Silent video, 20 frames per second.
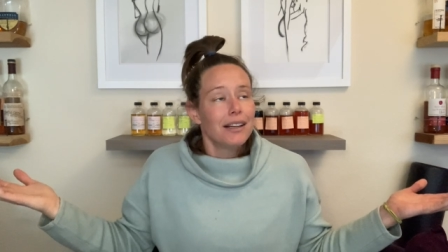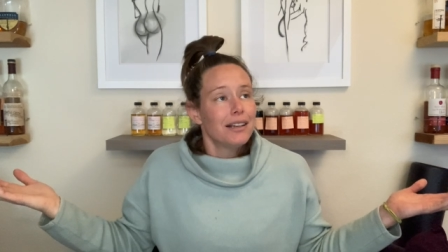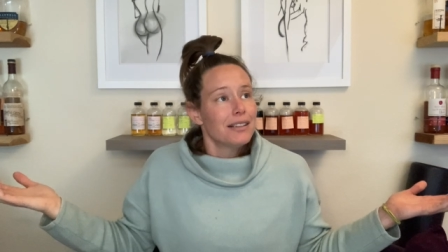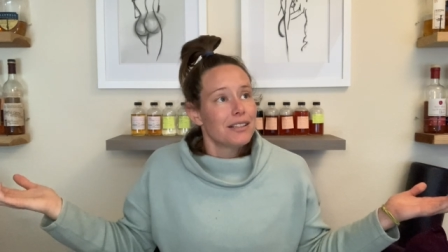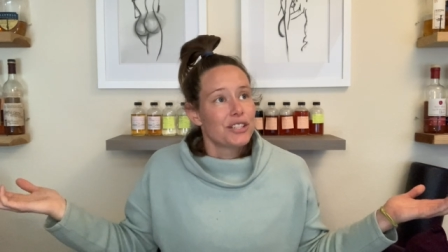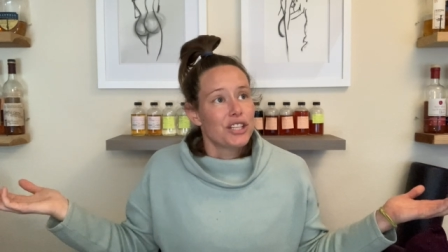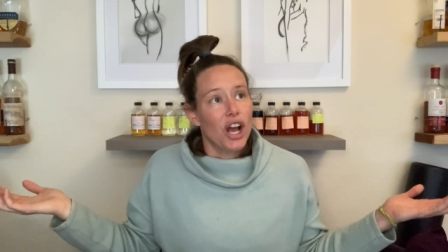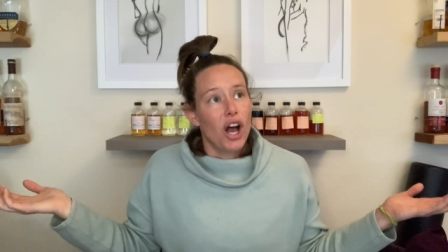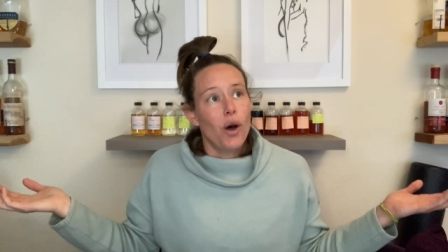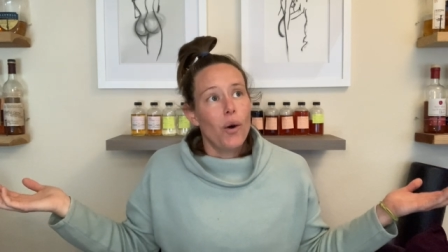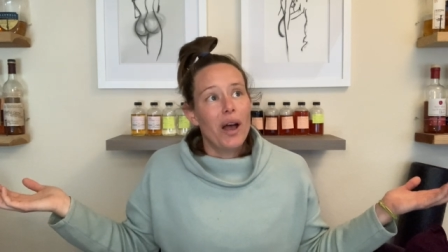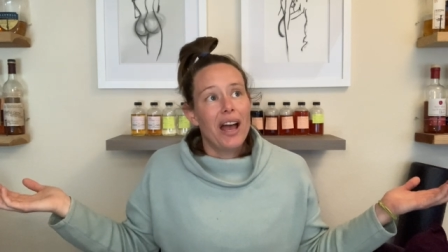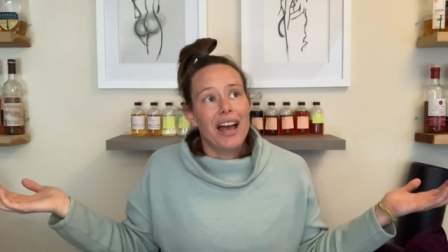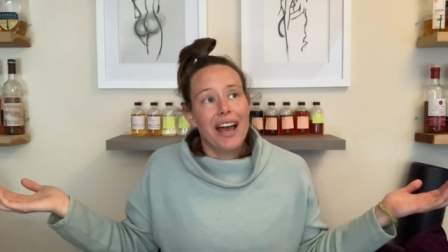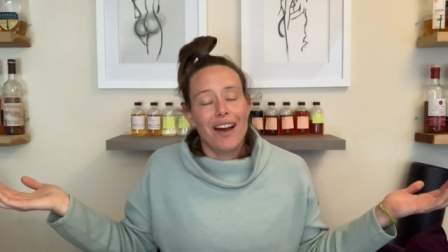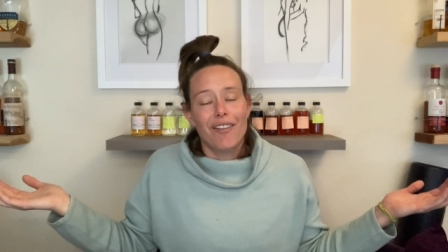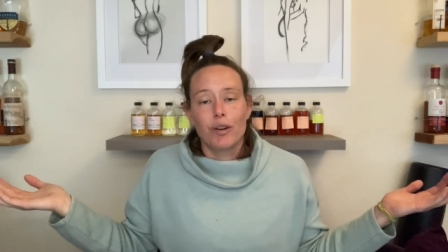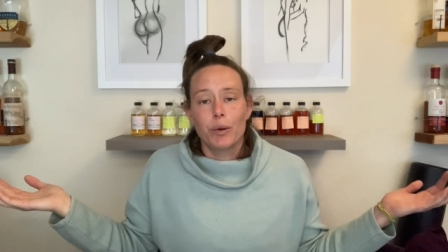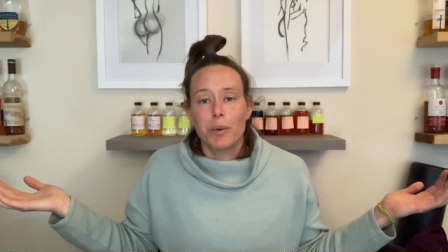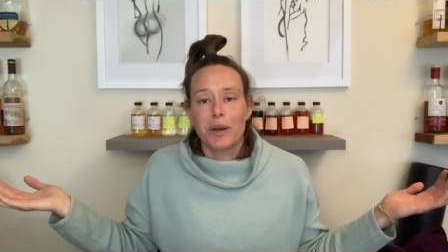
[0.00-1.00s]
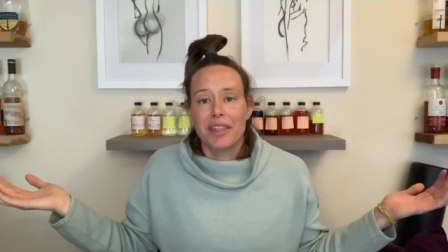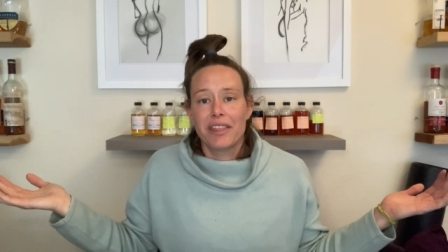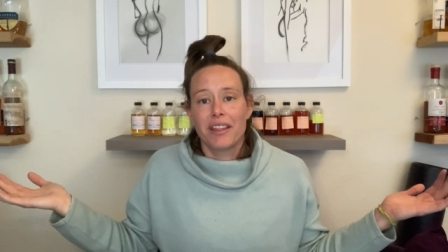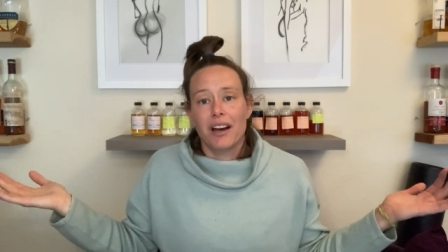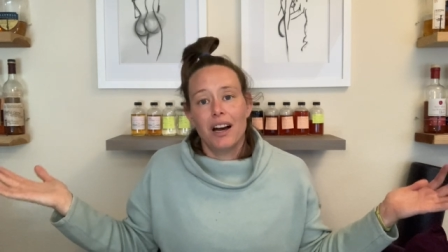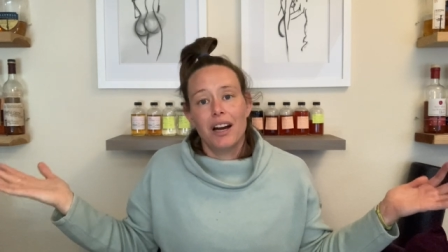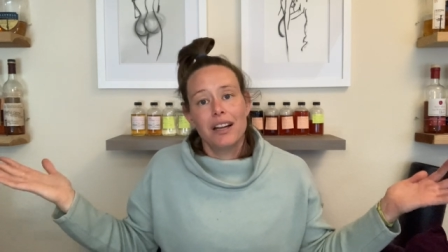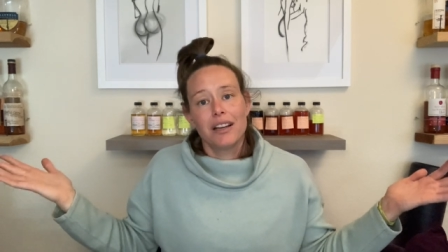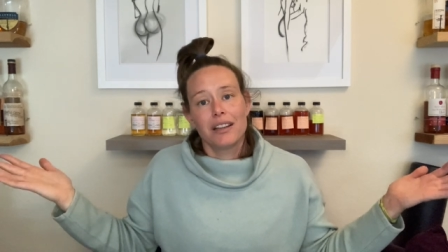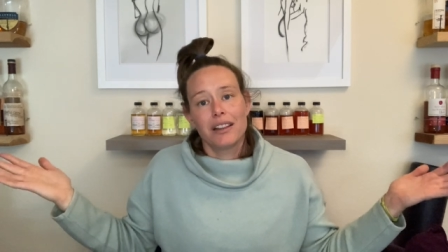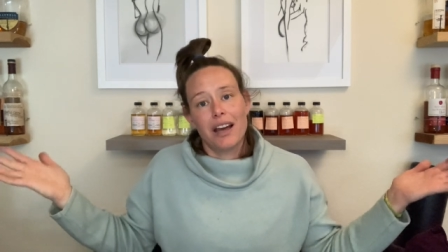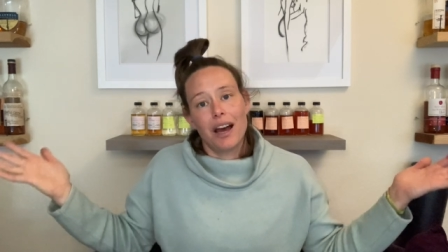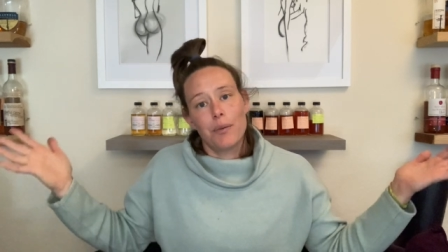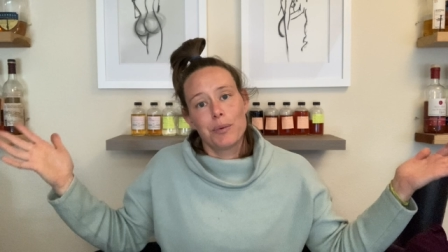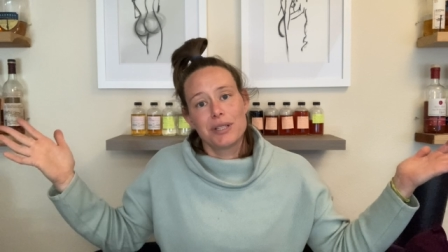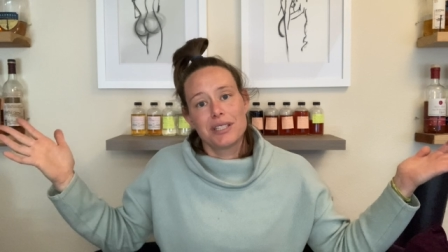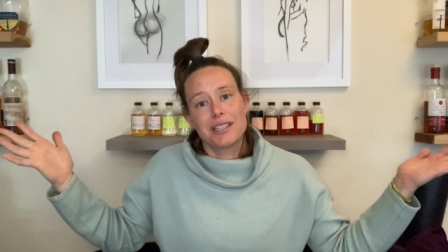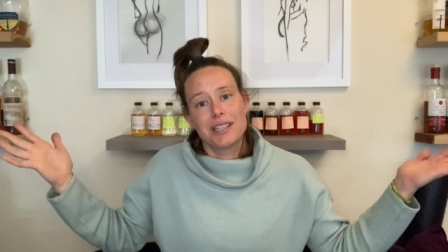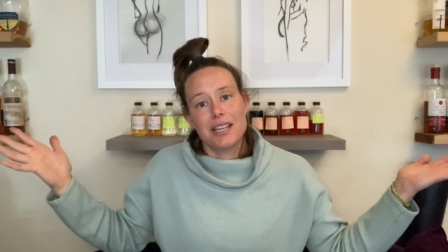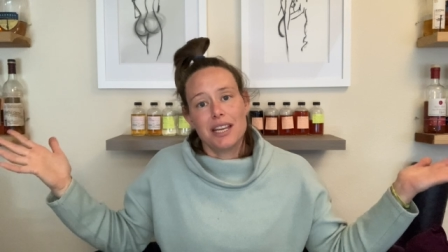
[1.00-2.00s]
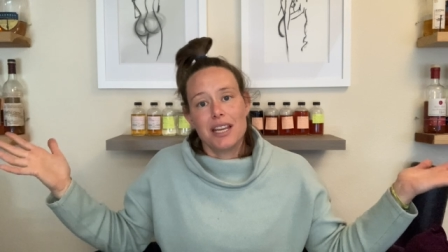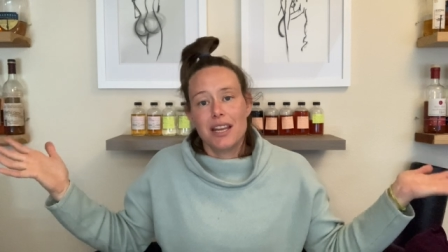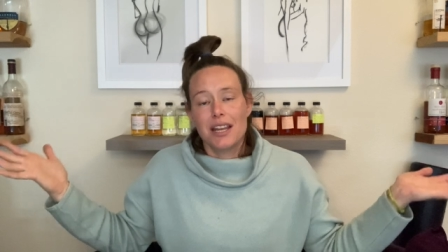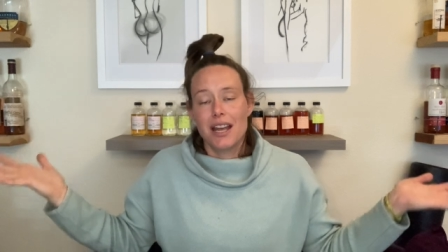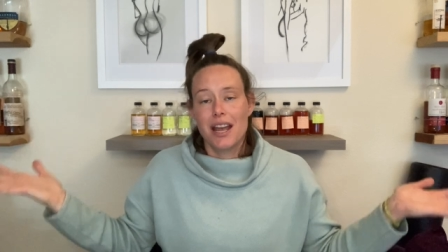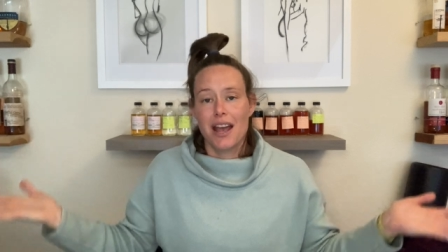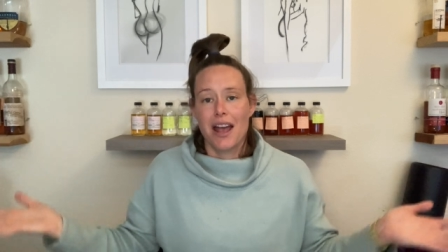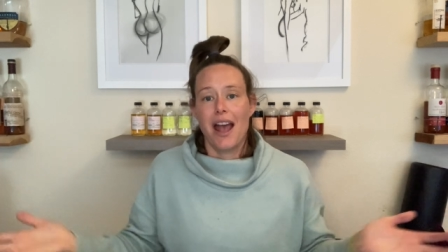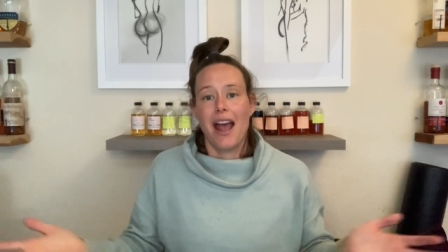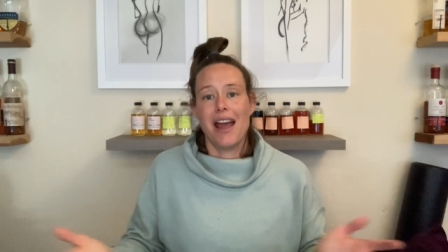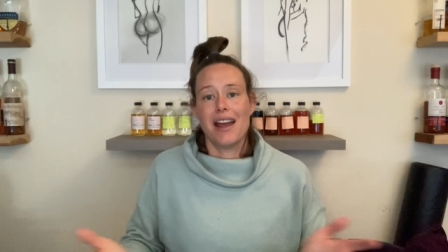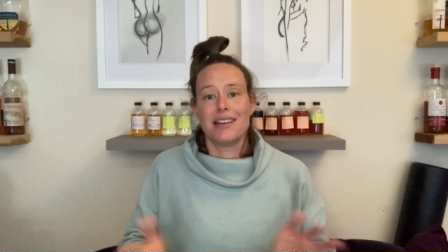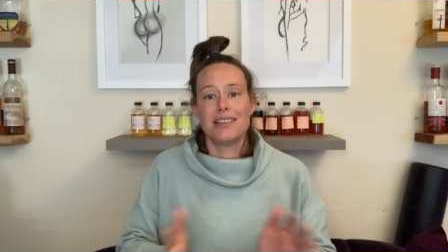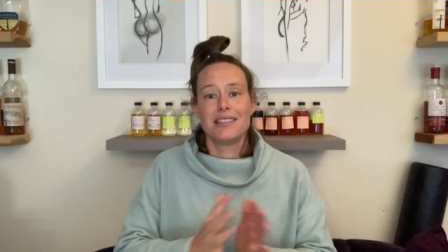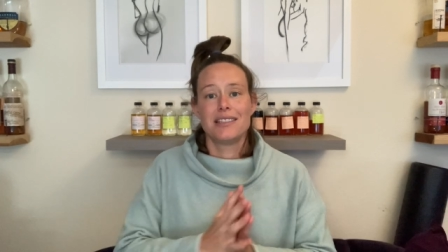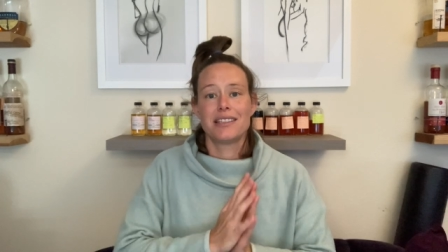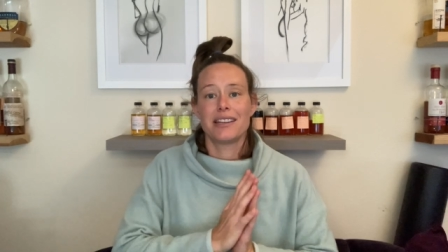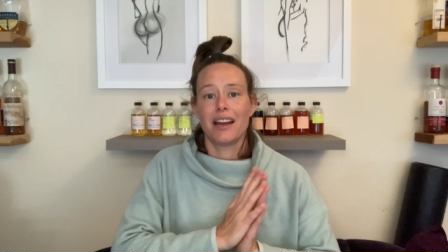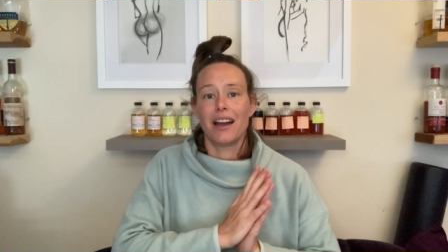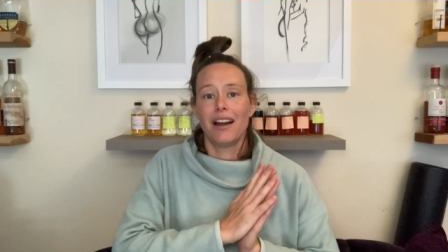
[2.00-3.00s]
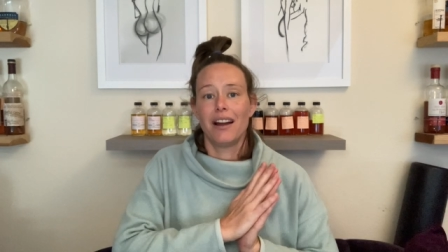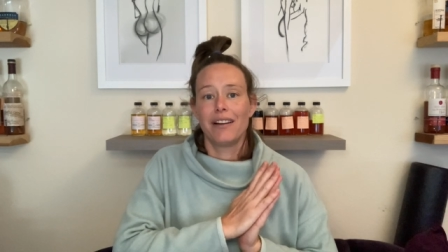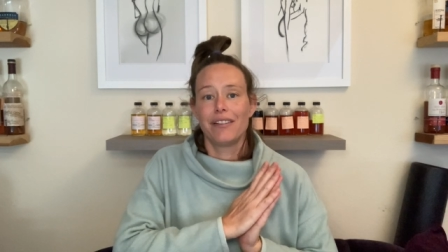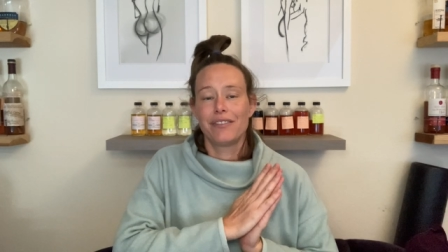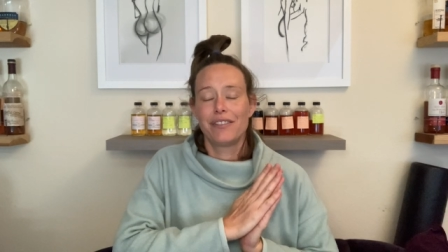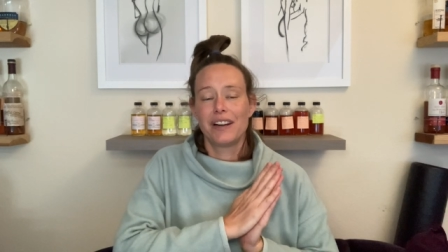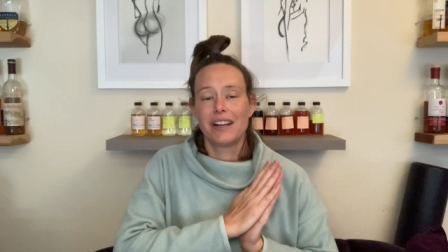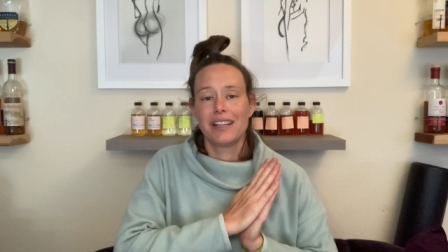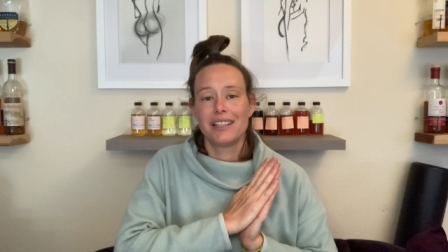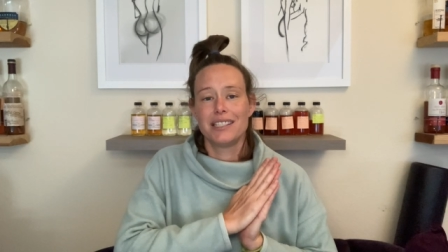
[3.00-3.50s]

So everyone thought that was the end of